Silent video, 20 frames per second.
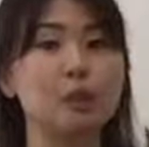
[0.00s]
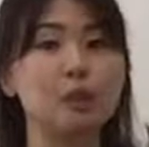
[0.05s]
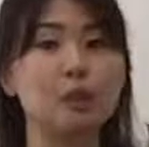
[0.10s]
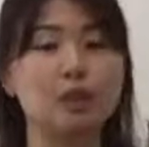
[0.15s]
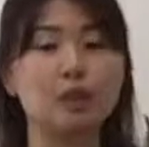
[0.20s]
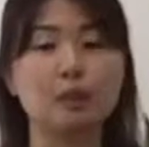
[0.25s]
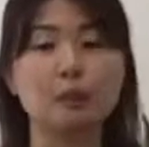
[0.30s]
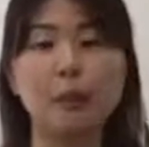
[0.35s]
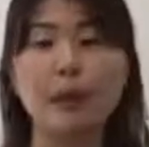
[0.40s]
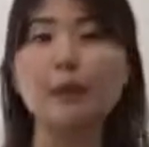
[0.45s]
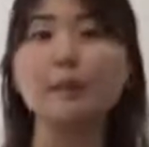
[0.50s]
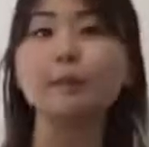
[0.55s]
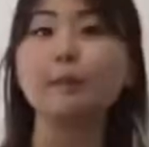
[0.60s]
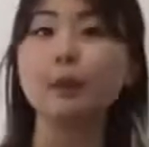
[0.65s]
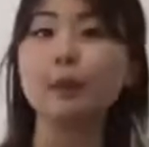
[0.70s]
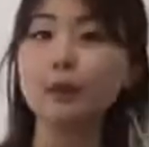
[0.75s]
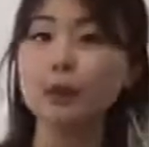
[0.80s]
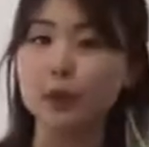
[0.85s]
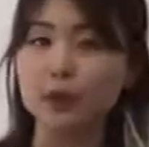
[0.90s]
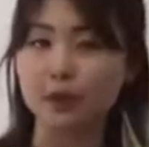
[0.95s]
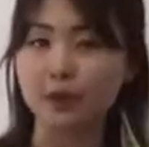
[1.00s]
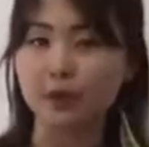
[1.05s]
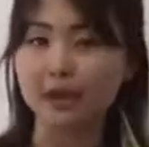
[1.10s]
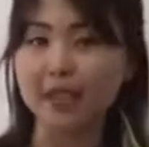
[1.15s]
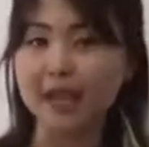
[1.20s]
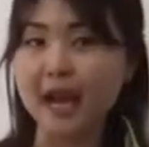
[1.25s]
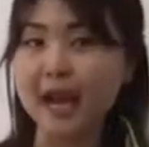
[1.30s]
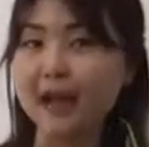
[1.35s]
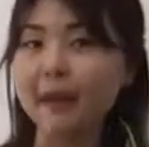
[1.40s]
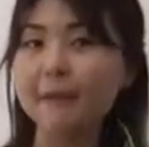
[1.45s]
you spend most of your
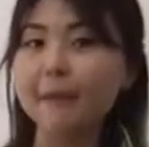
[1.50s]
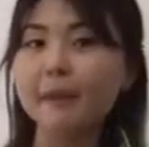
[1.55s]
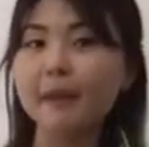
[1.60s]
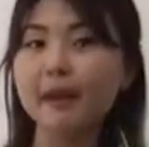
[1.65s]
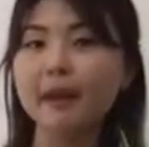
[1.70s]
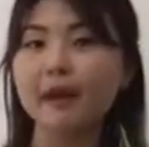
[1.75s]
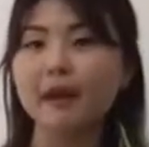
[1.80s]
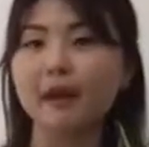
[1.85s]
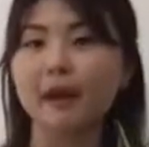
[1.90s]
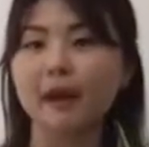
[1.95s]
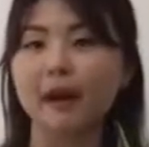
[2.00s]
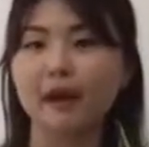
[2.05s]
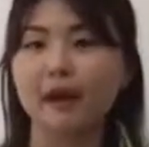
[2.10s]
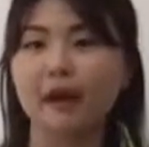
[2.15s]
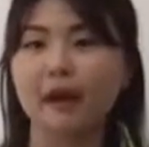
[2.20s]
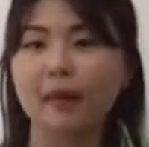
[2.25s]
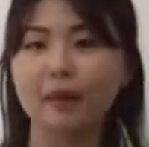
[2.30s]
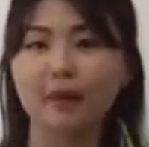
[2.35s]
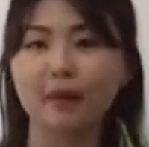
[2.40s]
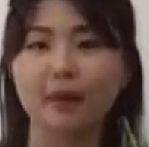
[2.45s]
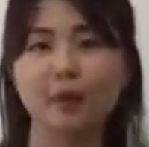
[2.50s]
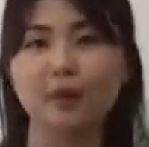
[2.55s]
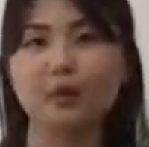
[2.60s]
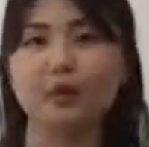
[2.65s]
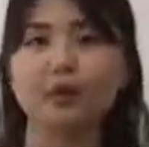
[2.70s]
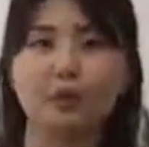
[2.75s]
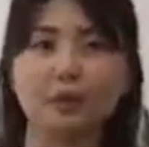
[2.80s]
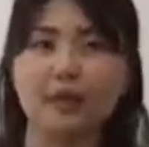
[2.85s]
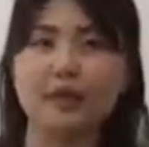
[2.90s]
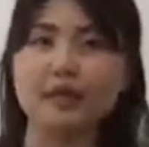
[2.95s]
time um, you know, you
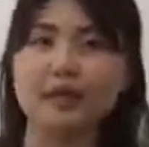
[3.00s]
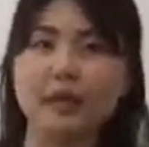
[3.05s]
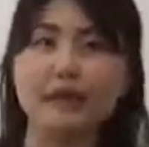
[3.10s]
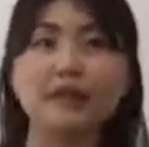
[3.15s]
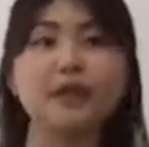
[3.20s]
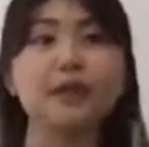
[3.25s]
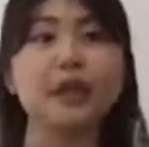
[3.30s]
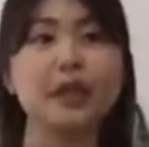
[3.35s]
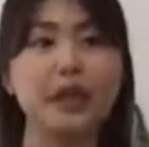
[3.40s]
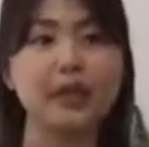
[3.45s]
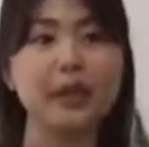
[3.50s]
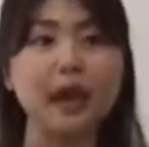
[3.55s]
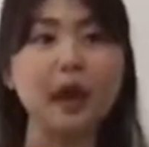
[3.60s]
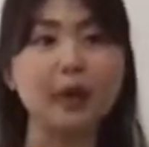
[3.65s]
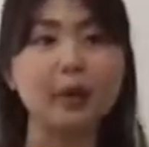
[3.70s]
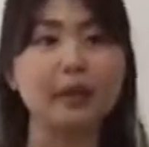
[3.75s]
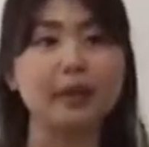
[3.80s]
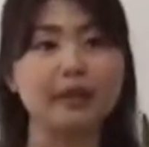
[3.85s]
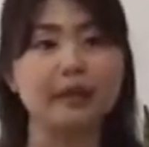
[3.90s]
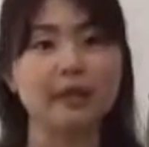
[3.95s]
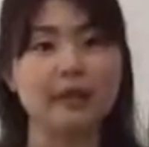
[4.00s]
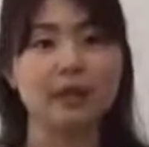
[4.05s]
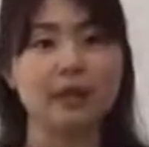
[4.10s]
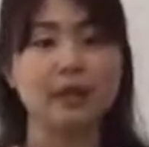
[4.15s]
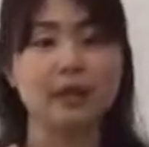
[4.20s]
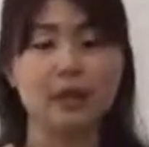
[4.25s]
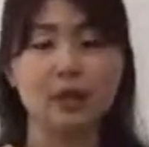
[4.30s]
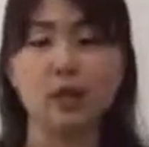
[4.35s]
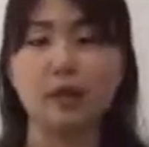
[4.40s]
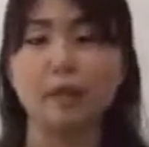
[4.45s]
spend seven to eight hours in,
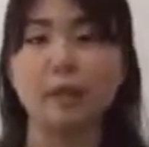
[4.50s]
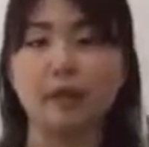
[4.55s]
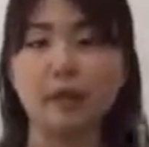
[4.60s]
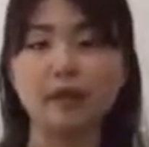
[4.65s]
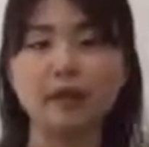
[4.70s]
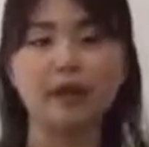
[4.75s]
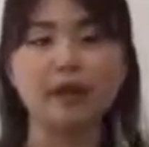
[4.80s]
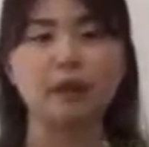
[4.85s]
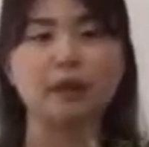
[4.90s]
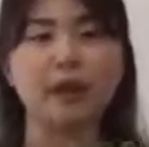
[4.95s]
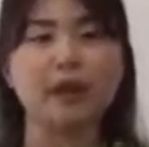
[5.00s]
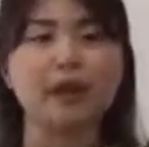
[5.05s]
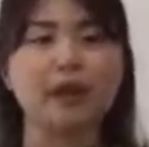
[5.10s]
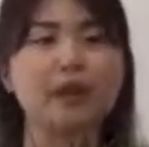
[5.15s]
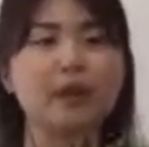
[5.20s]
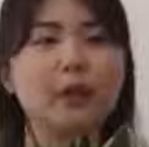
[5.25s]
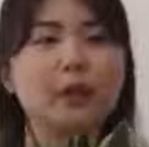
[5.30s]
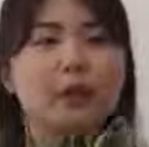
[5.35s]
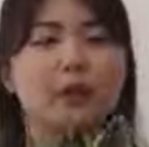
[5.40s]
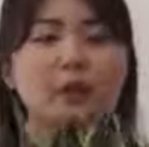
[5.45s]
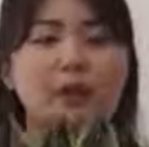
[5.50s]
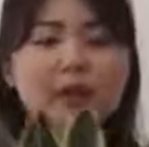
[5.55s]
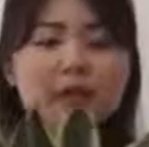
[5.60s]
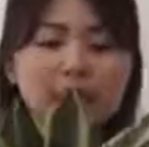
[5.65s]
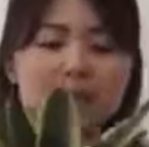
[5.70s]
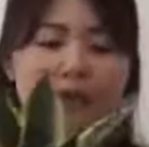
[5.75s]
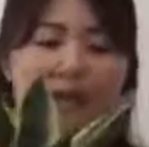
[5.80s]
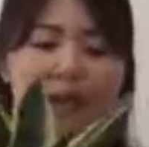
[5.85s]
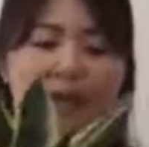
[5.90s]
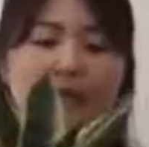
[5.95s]
in your bedroom, right? So
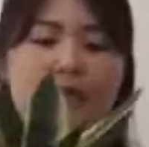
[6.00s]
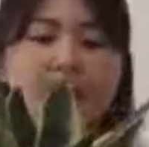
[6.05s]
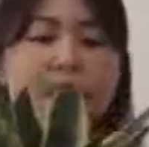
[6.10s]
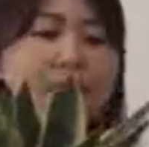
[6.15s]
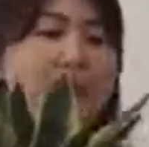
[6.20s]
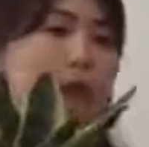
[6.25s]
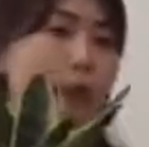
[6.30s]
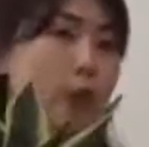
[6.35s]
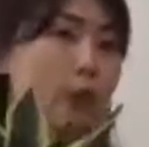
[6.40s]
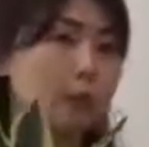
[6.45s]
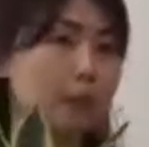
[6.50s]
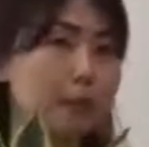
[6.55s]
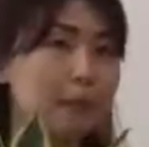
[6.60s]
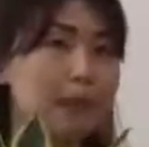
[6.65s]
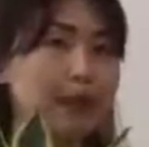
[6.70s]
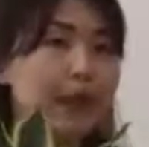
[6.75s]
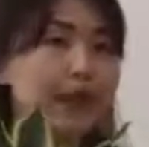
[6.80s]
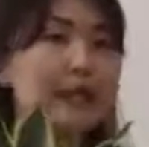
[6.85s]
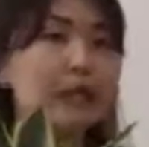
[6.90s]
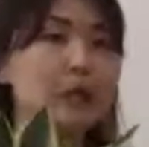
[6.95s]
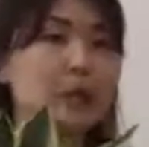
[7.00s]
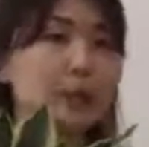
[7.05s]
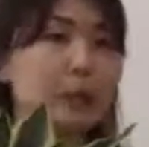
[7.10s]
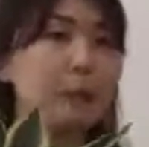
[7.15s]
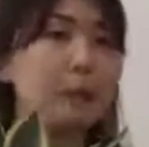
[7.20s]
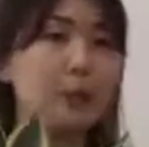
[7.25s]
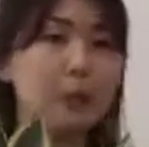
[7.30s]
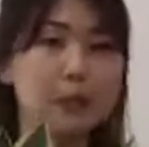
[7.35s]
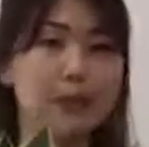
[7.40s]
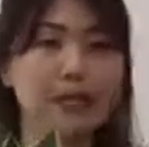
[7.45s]
yeah, this is a good plant to be
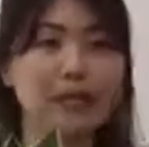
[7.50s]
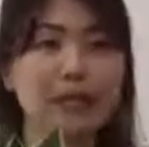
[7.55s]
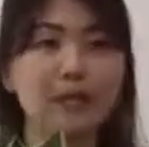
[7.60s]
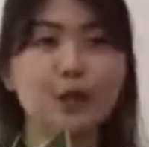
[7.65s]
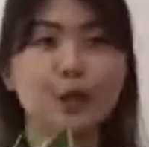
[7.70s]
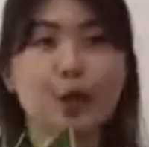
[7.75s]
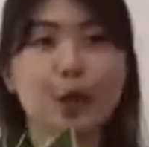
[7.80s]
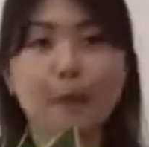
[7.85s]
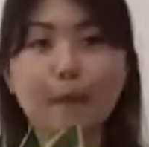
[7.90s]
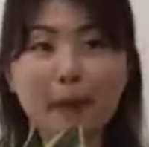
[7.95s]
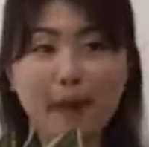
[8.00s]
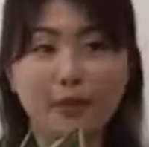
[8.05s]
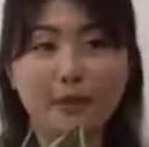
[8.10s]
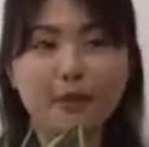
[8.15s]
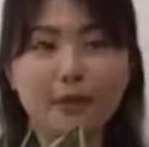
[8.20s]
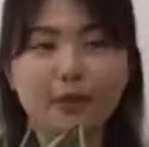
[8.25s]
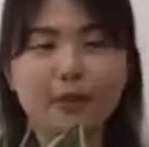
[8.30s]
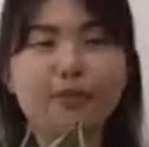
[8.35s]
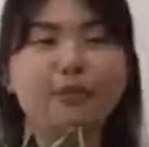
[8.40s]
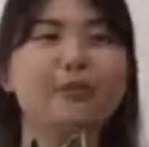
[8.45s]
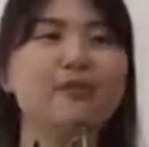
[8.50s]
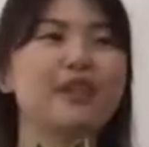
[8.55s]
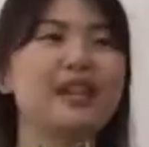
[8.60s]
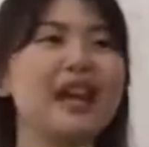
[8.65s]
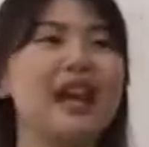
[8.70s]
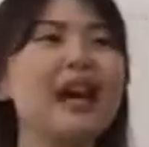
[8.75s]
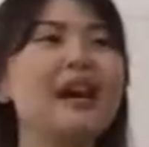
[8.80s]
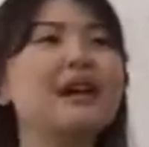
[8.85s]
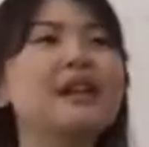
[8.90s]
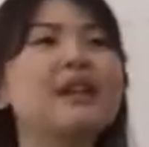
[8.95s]
put in your bedroom.
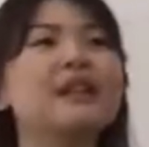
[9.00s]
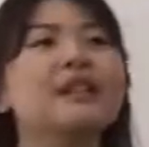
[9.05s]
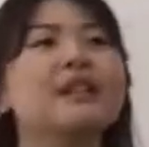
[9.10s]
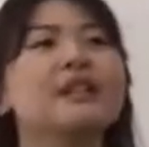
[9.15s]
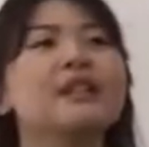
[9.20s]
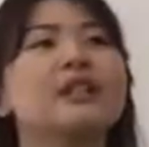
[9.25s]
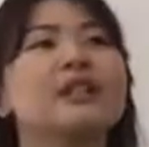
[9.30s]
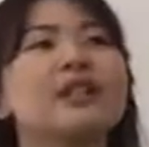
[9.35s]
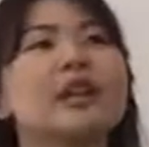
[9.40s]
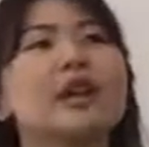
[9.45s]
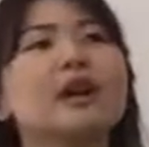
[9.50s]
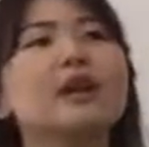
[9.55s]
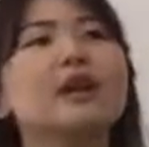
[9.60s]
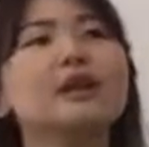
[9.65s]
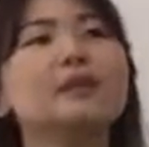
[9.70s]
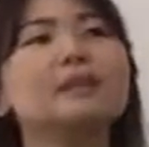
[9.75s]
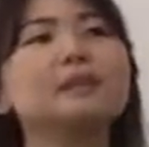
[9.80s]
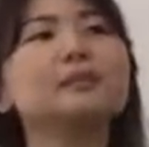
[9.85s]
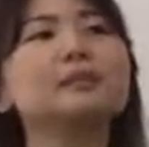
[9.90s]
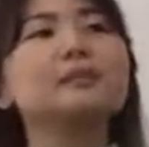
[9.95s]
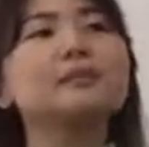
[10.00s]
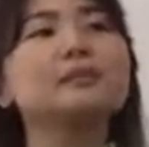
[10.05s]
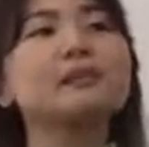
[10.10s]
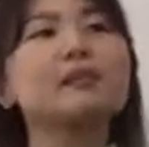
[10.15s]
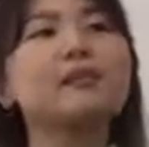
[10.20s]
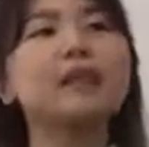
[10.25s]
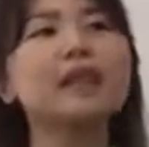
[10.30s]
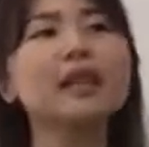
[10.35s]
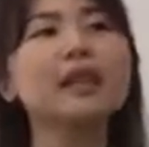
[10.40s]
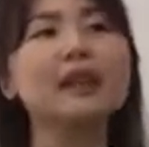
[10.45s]
Yeah. So
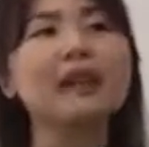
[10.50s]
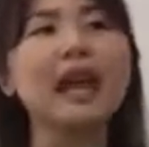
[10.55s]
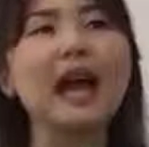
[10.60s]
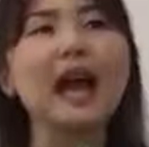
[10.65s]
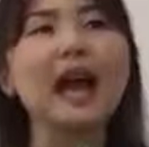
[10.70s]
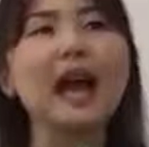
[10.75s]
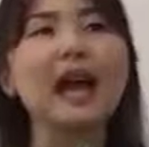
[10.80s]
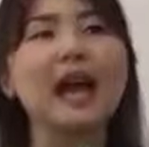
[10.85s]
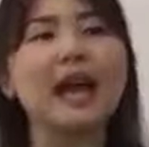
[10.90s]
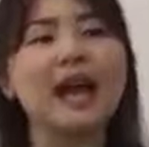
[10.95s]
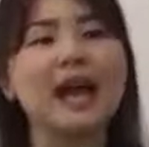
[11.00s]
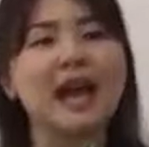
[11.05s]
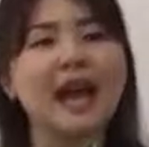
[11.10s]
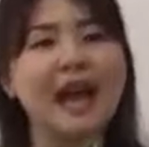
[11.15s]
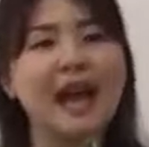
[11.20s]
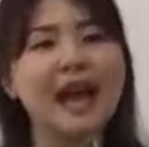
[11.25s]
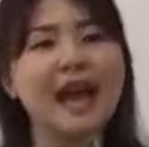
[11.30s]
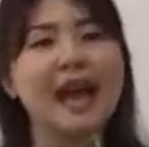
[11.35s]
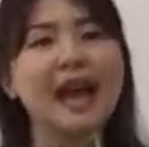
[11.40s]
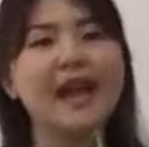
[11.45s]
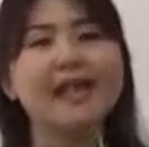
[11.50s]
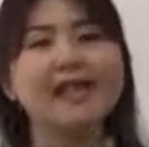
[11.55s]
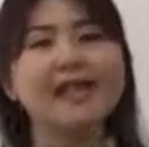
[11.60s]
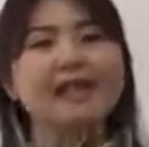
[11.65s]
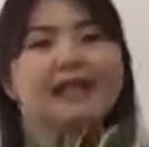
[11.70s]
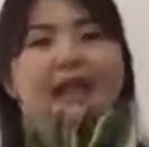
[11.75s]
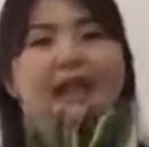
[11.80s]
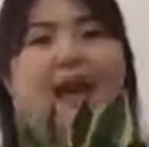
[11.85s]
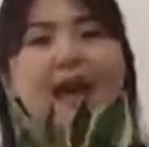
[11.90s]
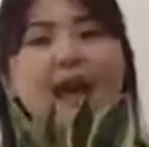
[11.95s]
yeah,
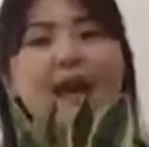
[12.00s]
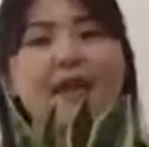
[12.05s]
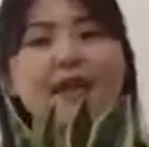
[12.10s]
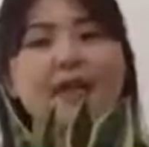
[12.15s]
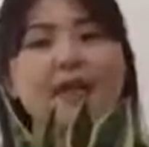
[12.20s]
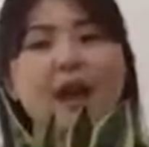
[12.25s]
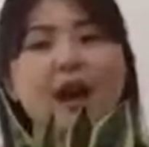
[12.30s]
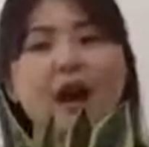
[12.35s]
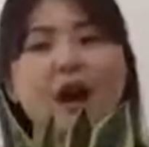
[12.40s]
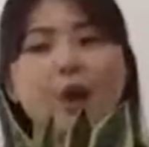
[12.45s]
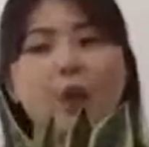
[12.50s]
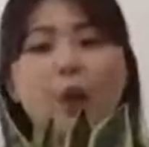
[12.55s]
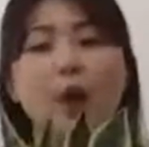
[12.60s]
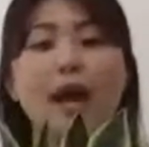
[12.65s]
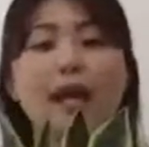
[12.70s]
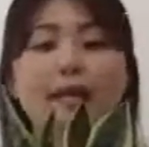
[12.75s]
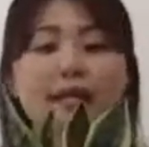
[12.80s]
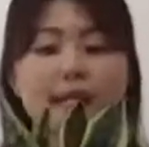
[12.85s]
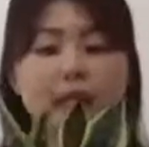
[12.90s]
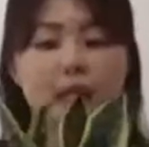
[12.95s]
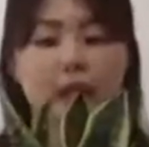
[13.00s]
and then uh, why is it